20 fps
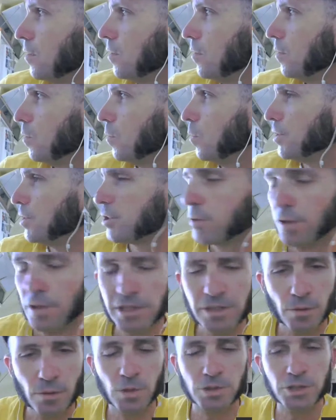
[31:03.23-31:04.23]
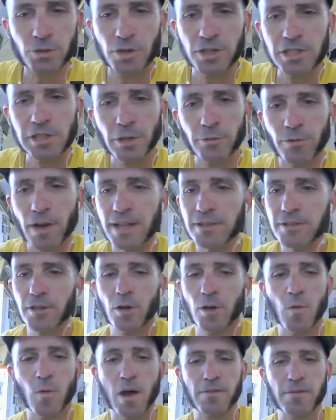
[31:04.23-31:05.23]
was Chris Lorenzo
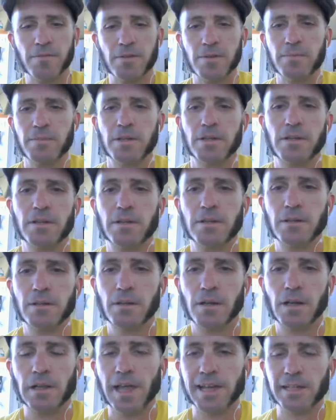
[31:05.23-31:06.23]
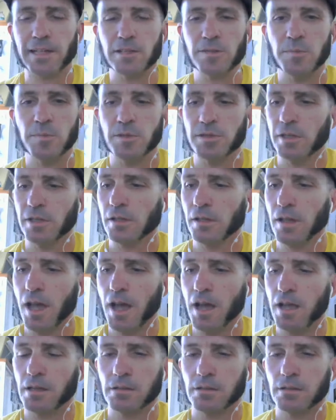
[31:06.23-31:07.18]
one of them? I like his music a lot.